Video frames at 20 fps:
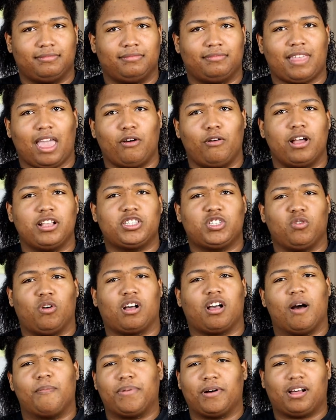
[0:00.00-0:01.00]
They went to
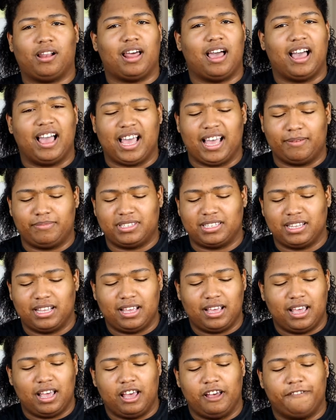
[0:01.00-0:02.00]
a couple clubs,
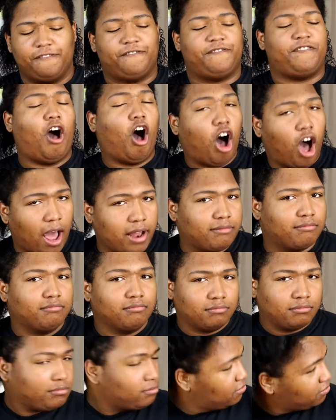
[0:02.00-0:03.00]
fought,
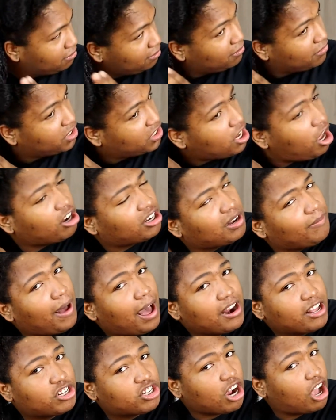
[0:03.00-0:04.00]
talked
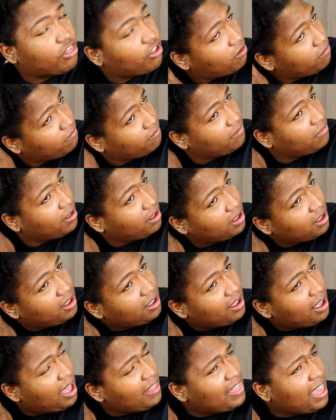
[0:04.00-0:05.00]
about each other, and
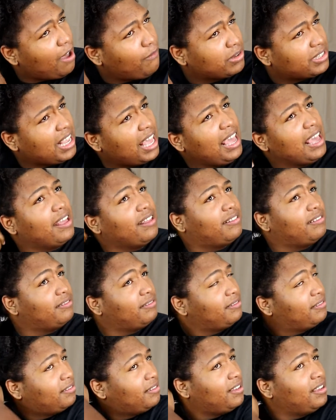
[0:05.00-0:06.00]
that was it.
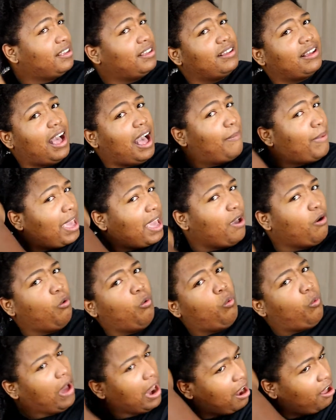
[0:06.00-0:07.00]
I
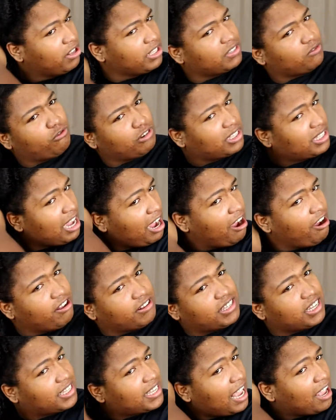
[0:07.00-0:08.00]
mean, what else was there
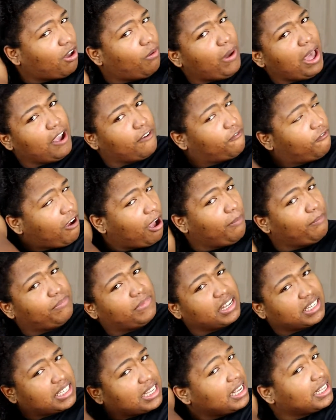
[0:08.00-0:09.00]
to take away from
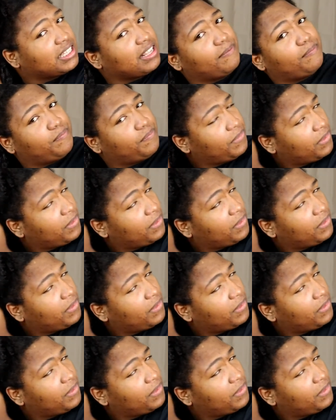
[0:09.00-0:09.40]
this season?